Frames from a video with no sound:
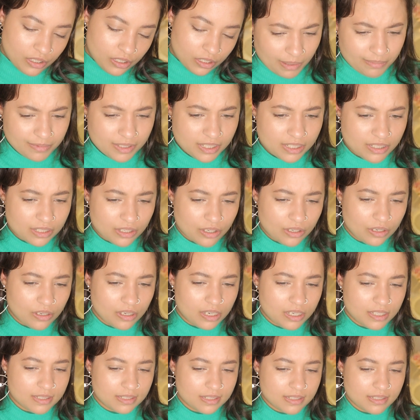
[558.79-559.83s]
I'm just
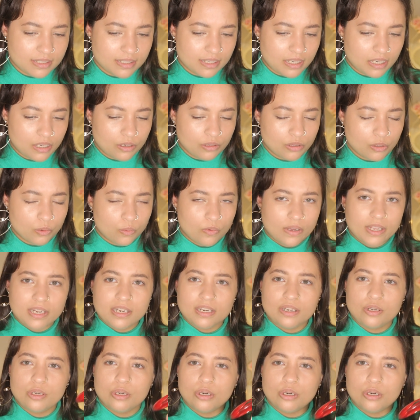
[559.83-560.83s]
gonna stick to the one on